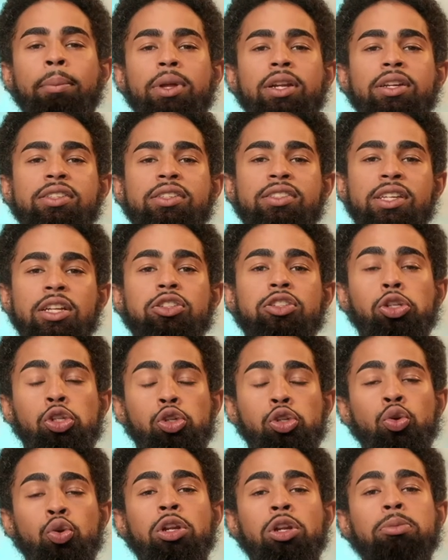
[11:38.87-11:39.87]
Essentially,
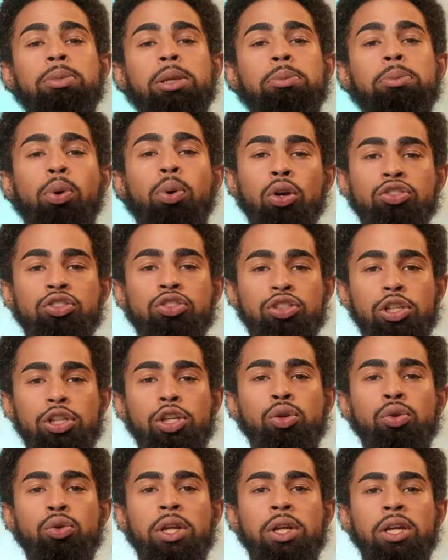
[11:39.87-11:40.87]
you're going to be
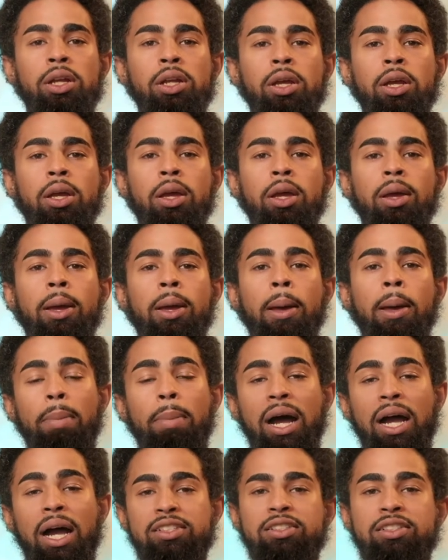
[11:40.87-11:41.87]
persecuted
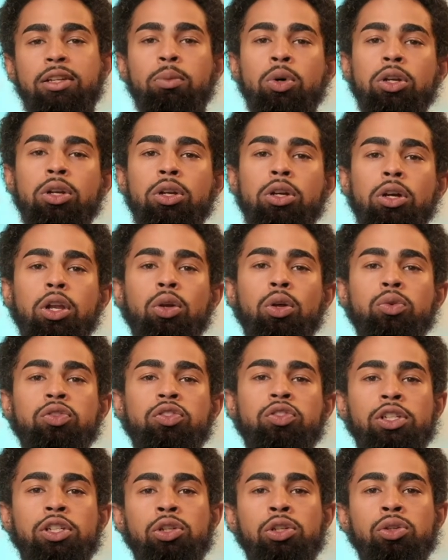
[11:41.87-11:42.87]
by someone close to
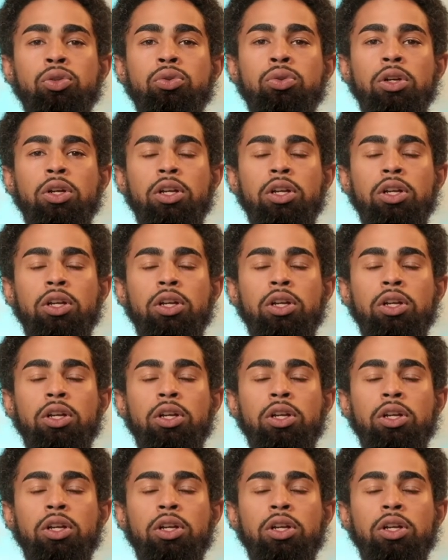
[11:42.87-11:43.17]
you,